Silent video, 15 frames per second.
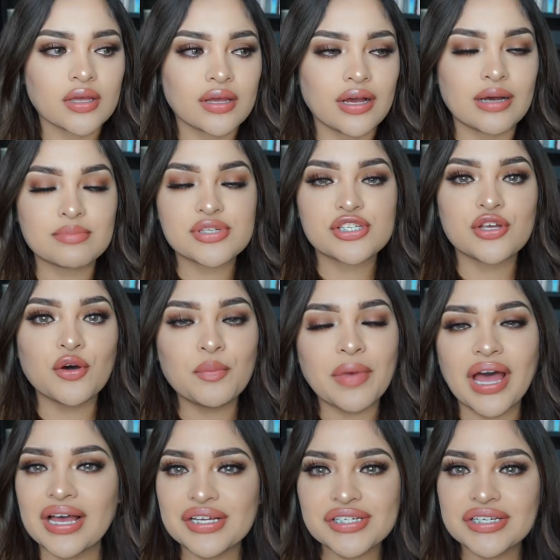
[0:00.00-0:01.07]
I'm so
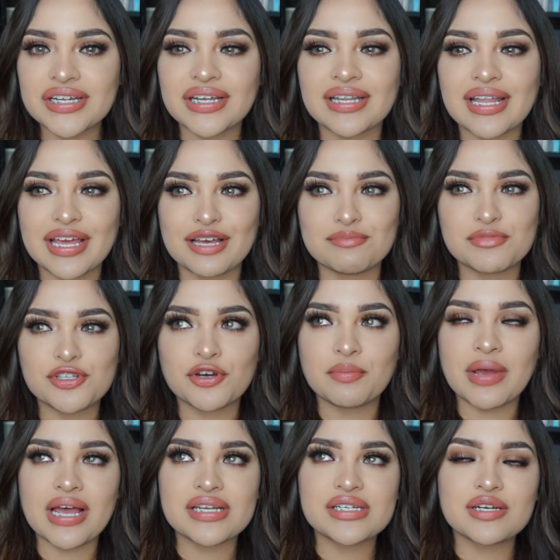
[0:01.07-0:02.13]
passionate. Like I'm so
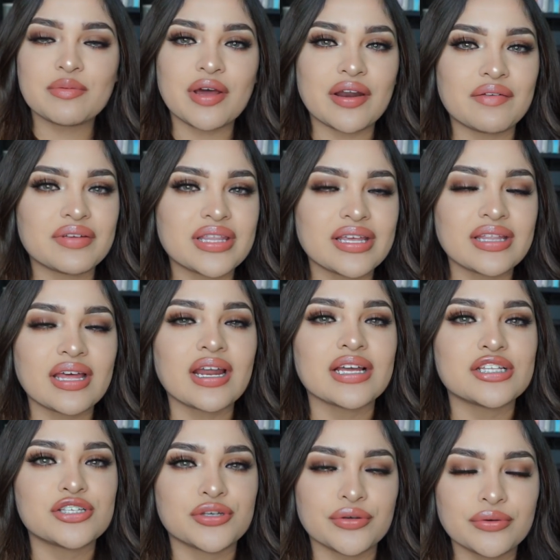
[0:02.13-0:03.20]
passionate about everything that I
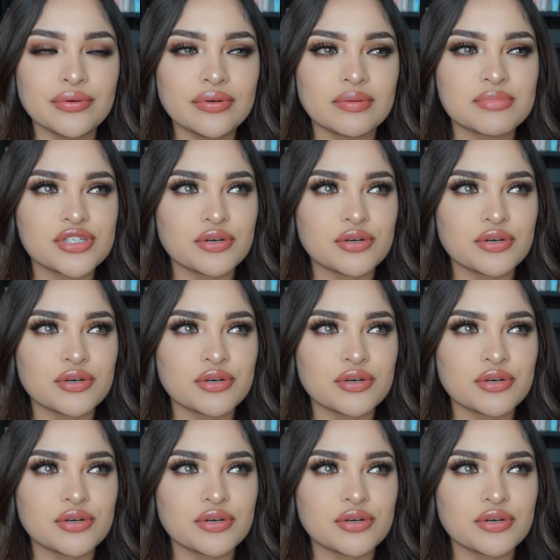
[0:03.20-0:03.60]
do. I'm